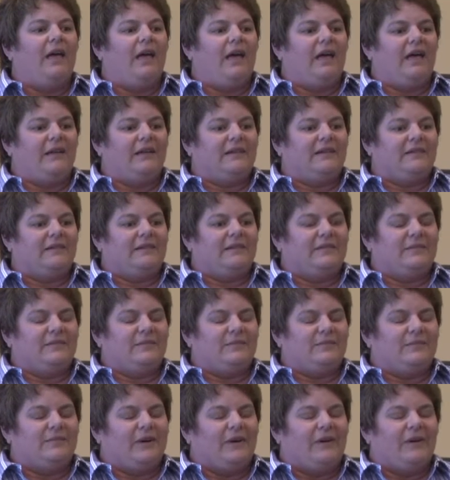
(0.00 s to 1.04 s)
And
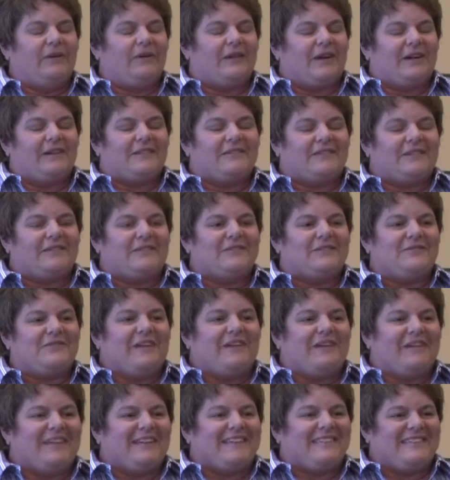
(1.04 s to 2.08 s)
oh gosh, I was
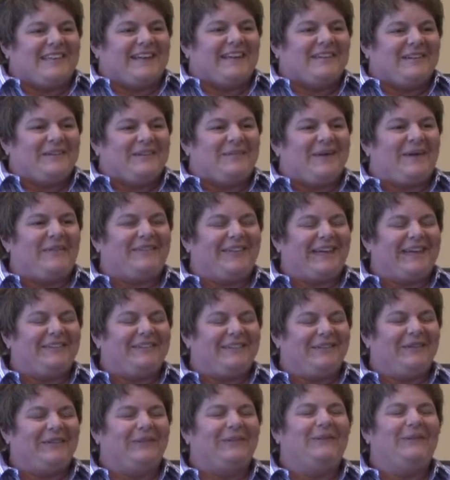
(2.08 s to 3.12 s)
very excited about that
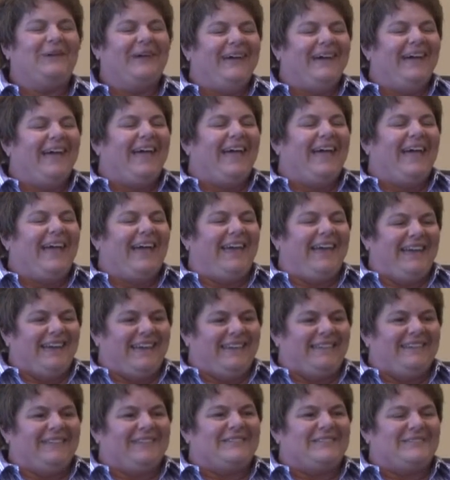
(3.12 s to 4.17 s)
too.
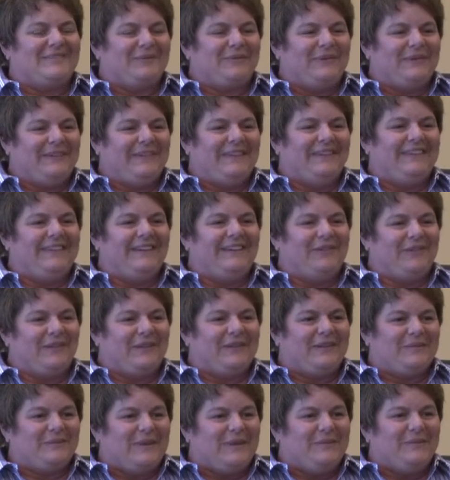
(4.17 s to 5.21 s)
And so we
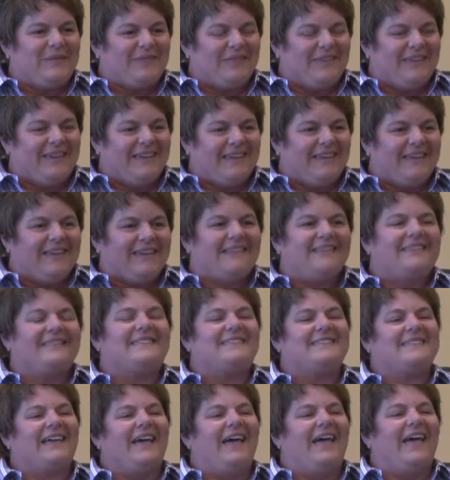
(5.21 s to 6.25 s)
agreed to meet with the
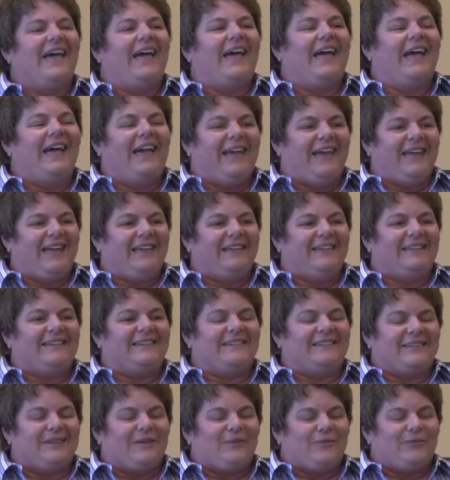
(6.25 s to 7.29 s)
kids.
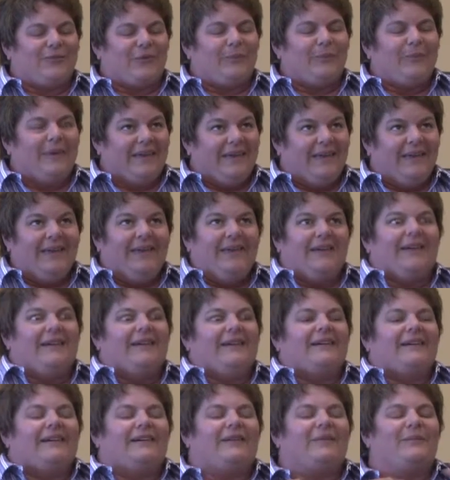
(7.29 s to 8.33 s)
And for
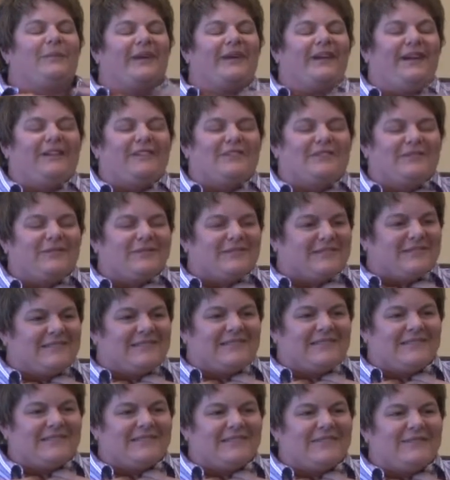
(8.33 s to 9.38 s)
me, oh my gosh, it
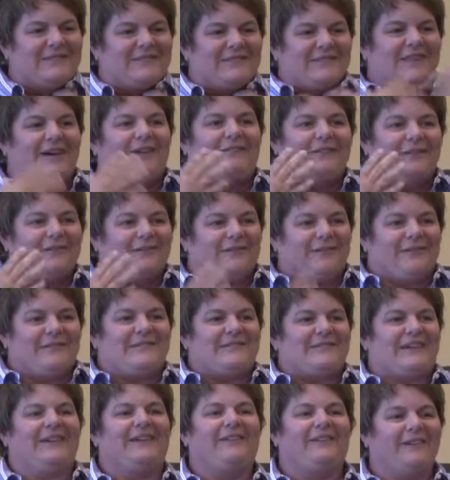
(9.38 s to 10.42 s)
was love at
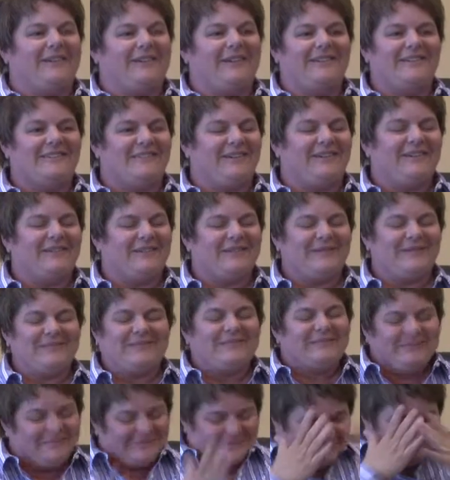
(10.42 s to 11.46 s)
first sight when I saw them.
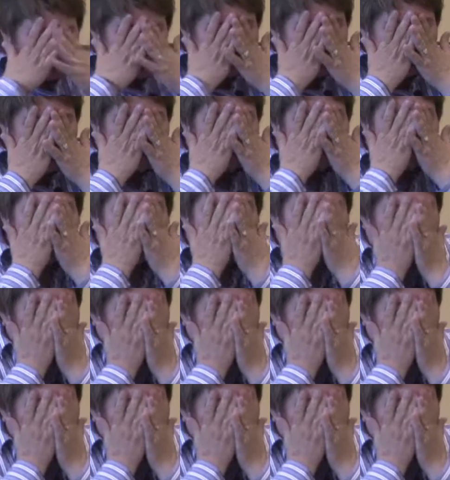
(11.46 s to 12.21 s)
I'm sorry.